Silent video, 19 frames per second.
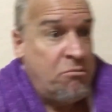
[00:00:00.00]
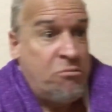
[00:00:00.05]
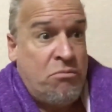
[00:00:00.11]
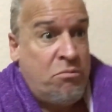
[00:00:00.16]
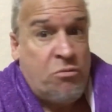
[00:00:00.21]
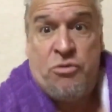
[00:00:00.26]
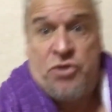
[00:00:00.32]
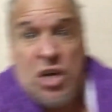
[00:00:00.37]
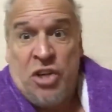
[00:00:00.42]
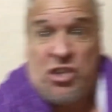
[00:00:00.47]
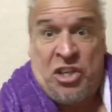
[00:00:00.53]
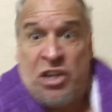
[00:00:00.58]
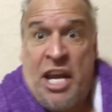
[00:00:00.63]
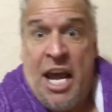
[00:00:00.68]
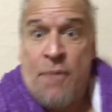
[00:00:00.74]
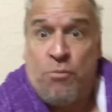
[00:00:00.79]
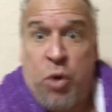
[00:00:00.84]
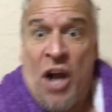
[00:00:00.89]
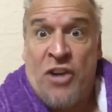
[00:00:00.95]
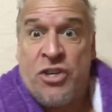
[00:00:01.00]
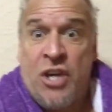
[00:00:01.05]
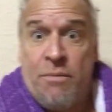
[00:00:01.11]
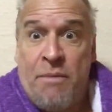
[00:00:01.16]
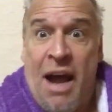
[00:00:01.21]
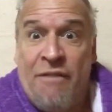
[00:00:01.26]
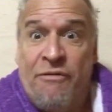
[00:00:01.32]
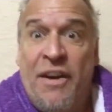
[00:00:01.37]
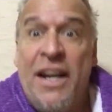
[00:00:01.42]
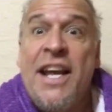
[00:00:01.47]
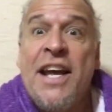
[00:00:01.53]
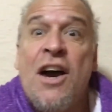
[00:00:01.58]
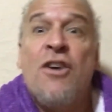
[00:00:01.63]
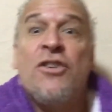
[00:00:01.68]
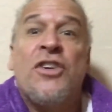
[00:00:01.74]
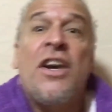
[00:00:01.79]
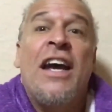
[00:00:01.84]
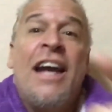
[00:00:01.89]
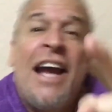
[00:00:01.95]
just keep watching my videos
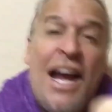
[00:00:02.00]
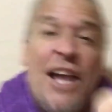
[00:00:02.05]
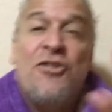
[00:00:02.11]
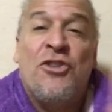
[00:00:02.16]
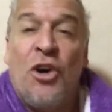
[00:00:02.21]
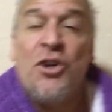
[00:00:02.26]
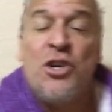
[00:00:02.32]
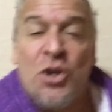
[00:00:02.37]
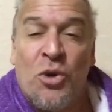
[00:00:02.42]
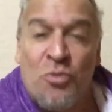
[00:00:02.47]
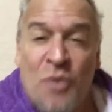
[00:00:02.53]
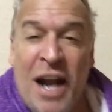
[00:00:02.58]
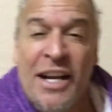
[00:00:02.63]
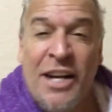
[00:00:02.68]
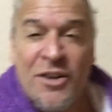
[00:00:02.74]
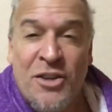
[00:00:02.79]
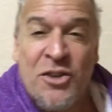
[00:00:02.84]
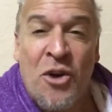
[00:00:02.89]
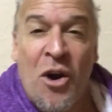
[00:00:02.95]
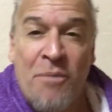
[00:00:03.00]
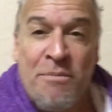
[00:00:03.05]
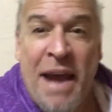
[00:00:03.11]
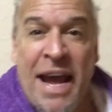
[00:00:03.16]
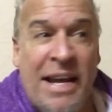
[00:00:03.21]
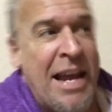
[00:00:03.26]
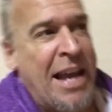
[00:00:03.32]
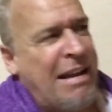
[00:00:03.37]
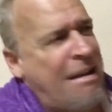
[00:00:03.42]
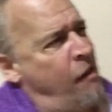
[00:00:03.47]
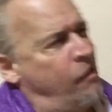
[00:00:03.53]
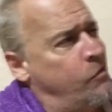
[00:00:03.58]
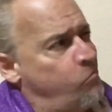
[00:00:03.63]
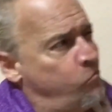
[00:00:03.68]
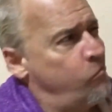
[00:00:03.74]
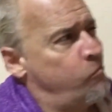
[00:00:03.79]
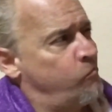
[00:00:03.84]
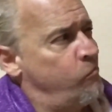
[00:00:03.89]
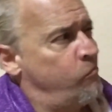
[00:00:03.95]
until you're ready to start making
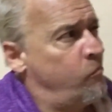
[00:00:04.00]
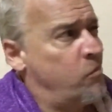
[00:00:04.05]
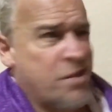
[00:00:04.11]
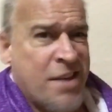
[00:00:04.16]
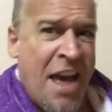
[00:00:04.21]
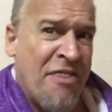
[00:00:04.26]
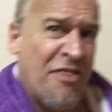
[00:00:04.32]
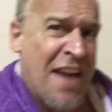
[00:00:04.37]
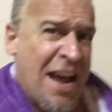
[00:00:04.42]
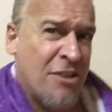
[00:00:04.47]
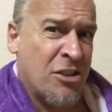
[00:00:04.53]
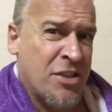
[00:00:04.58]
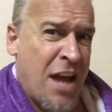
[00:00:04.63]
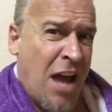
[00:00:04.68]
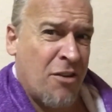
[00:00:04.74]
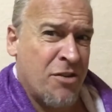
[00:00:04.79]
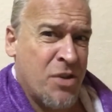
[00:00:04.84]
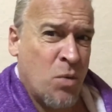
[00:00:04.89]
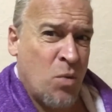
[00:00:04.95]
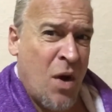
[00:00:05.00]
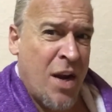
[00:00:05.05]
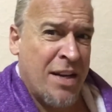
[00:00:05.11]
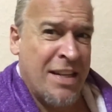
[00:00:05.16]
$10,000 in one